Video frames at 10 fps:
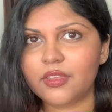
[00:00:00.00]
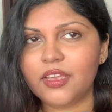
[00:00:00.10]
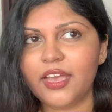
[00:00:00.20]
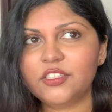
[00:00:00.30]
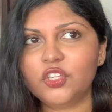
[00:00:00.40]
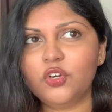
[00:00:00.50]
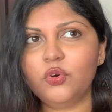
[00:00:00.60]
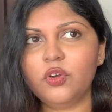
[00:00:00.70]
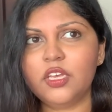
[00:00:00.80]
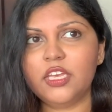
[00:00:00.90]
And
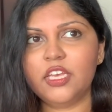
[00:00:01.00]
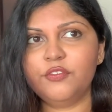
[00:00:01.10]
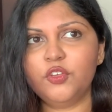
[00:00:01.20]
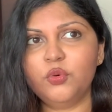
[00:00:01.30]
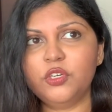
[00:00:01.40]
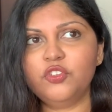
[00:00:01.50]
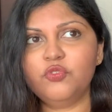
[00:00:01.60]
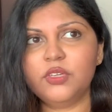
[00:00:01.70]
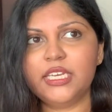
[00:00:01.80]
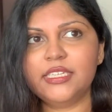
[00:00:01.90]
so if you were to
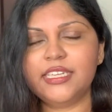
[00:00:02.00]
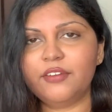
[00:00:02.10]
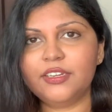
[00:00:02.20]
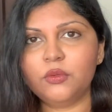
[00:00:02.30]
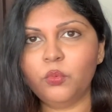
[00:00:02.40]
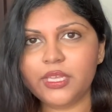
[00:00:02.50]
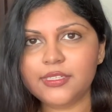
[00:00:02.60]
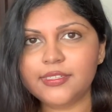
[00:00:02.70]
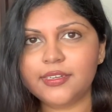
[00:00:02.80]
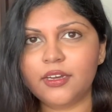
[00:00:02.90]
read Devil in
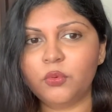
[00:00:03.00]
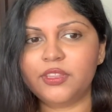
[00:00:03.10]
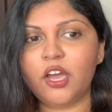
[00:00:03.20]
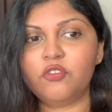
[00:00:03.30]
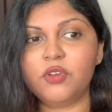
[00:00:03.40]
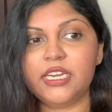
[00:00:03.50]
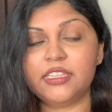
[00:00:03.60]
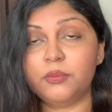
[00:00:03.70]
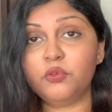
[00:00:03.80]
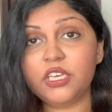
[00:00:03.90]
Winter without reading
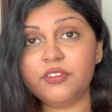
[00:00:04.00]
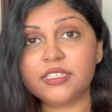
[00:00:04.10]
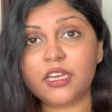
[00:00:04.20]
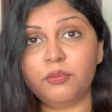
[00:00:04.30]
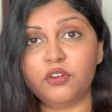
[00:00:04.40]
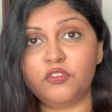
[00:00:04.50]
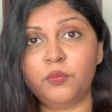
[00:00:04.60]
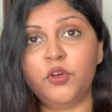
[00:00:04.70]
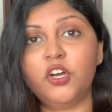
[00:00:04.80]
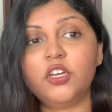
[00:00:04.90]
the previous couple
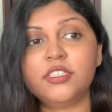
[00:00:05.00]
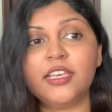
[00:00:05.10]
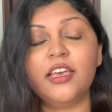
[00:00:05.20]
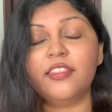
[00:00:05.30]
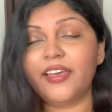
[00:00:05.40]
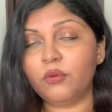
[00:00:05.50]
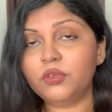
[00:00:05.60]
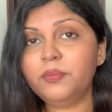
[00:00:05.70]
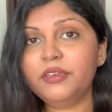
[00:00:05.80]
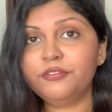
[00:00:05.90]
of books, that
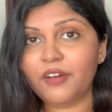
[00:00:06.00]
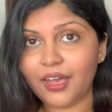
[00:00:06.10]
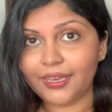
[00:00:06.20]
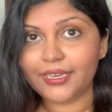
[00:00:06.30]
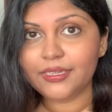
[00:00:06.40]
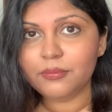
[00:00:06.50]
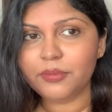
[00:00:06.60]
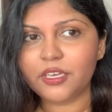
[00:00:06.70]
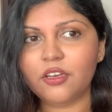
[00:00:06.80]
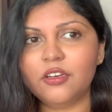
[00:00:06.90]
would be fine,
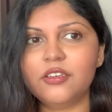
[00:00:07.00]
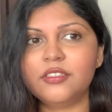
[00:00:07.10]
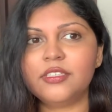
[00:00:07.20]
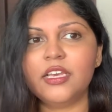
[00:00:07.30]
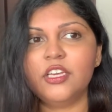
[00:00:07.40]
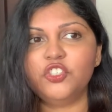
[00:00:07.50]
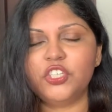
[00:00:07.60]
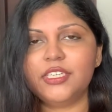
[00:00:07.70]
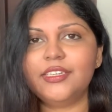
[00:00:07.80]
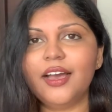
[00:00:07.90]
because
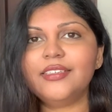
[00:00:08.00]
she does